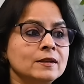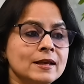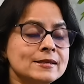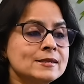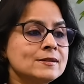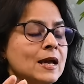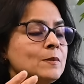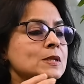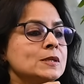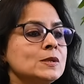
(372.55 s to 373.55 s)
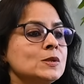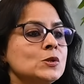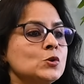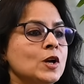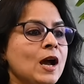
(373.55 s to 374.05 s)
next diamond
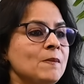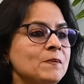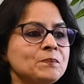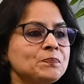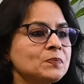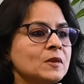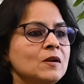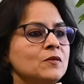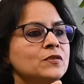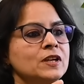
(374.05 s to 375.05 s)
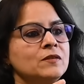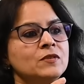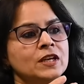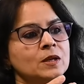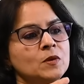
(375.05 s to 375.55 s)
seasons to come, we can